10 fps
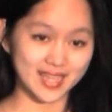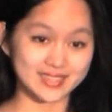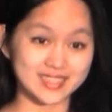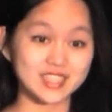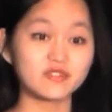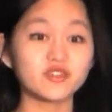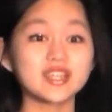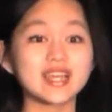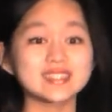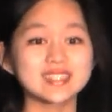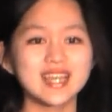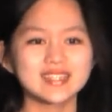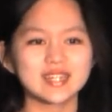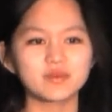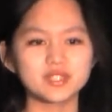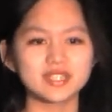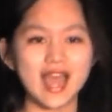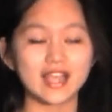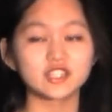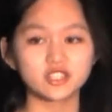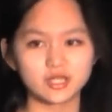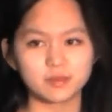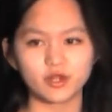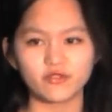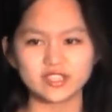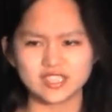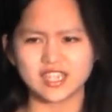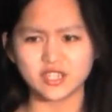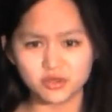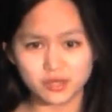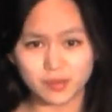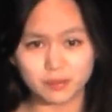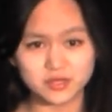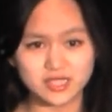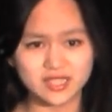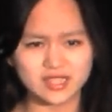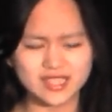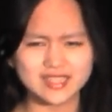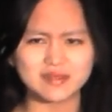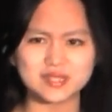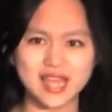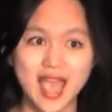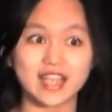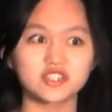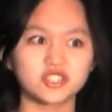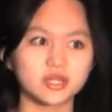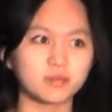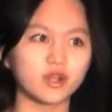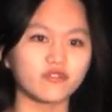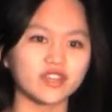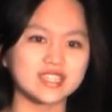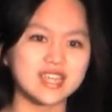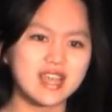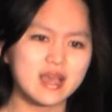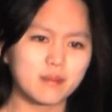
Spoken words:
And I didn't forget that I wasn't actually perfect, and I knew that people didn't think I was actually perfect,